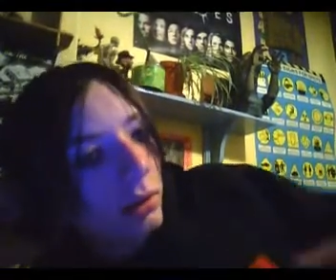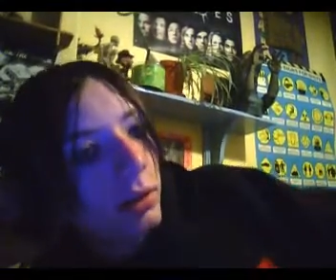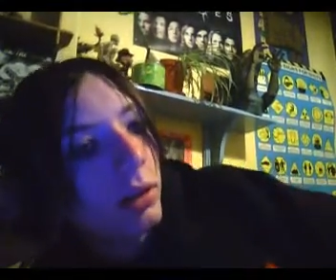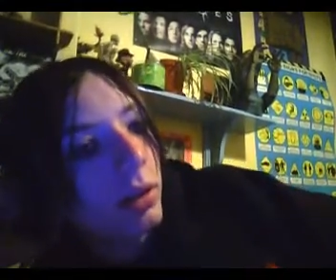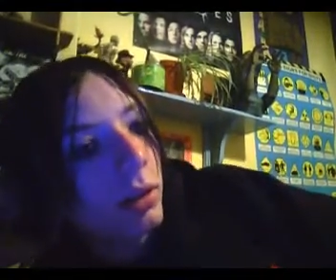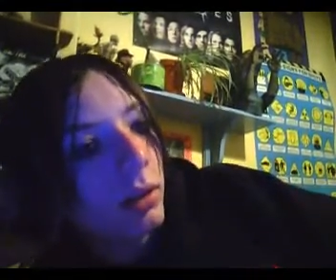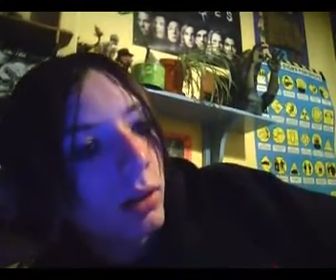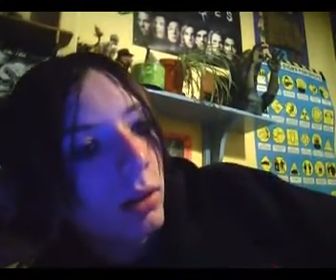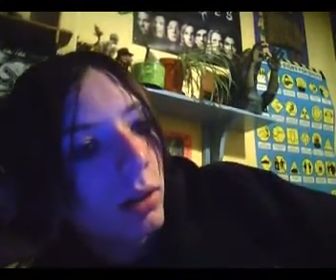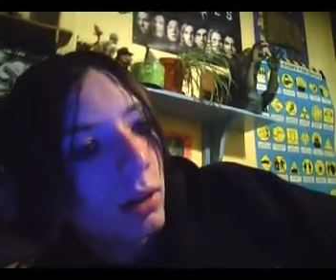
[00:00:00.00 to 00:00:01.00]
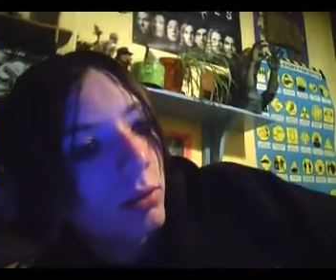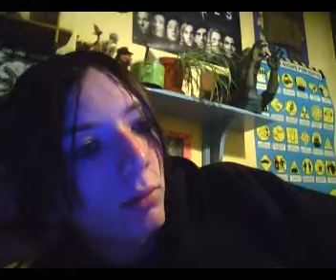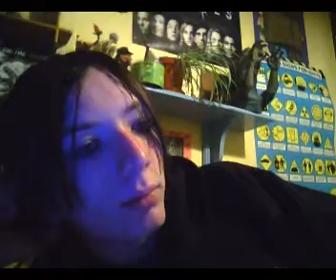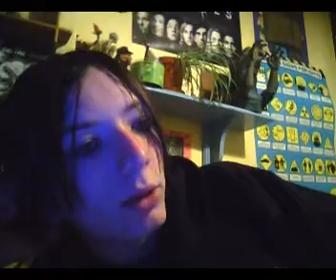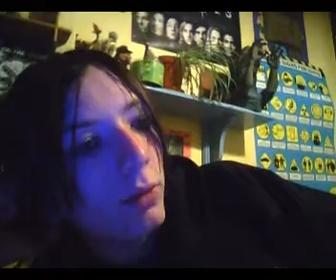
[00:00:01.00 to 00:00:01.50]
So yeah, I
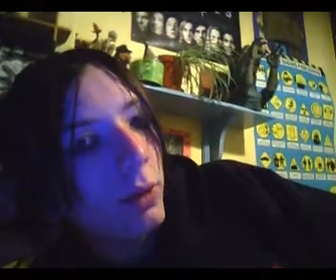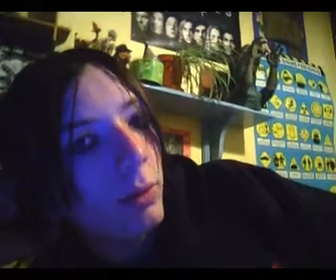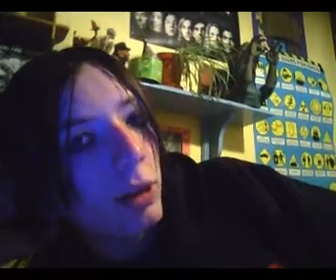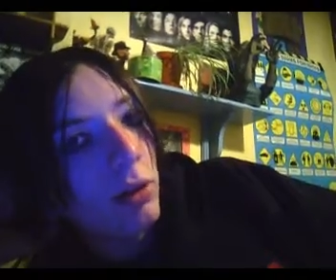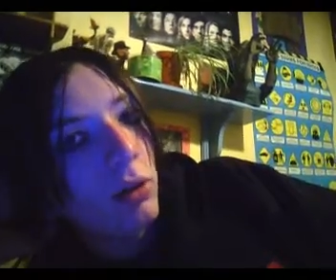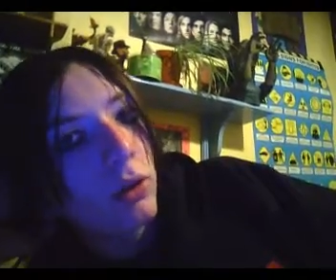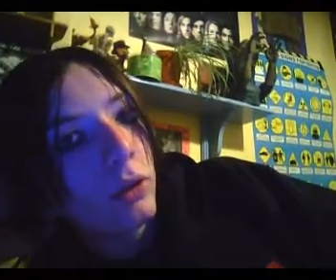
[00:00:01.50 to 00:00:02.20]
will bid you farewell, au